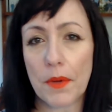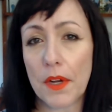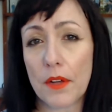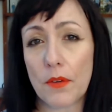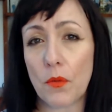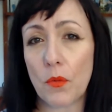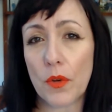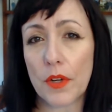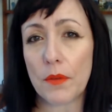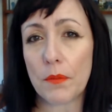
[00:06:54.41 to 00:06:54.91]

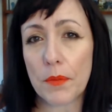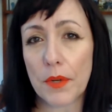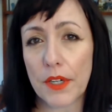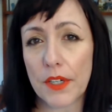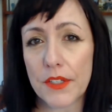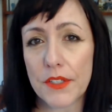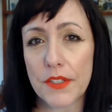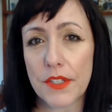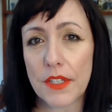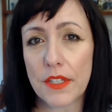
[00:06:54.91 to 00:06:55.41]
on one
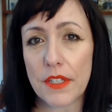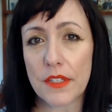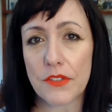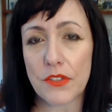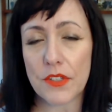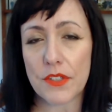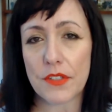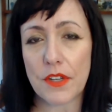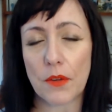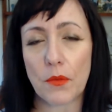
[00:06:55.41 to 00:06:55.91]
person is
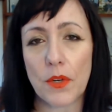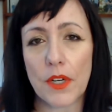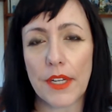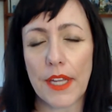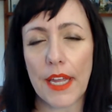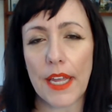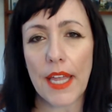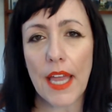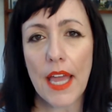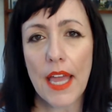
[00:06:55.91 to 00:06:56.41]
just not
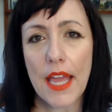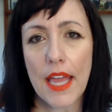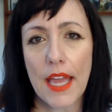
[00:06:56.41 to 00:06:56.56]
working.